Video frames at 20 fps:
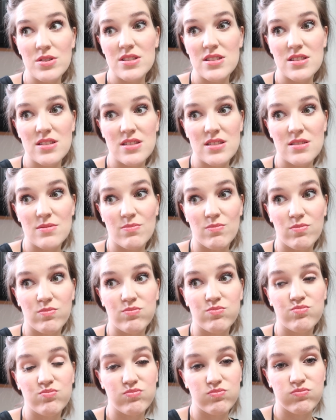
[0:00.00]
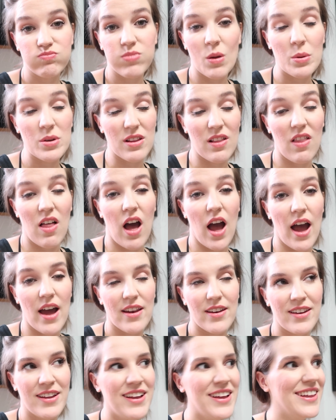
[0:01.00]
was a
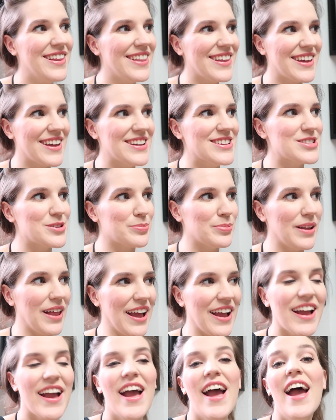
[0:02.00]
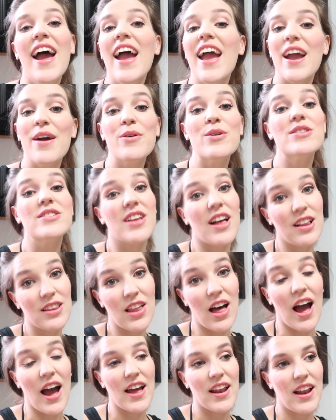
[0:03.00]
lot. The kids are playing. It was a
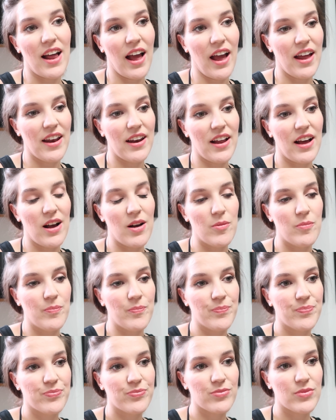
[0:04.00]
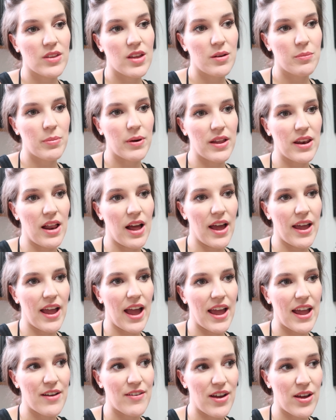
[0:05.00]
lot. And, but
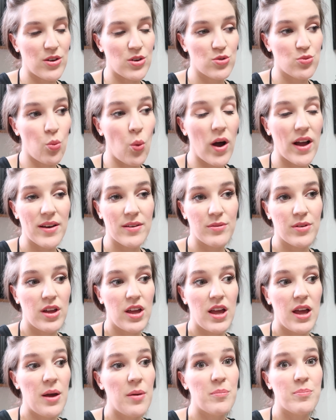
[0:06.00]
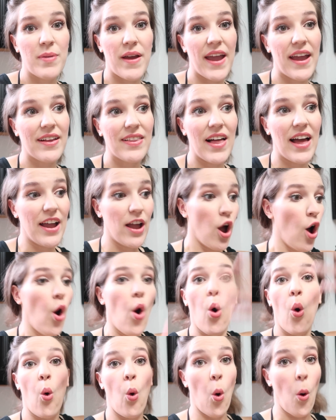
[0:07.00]
I had just one big, like,
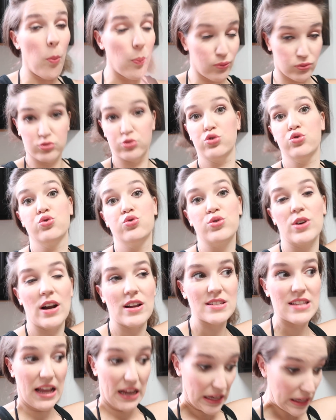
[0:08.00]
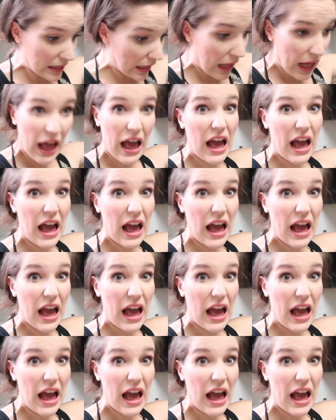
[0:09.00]
and I was like,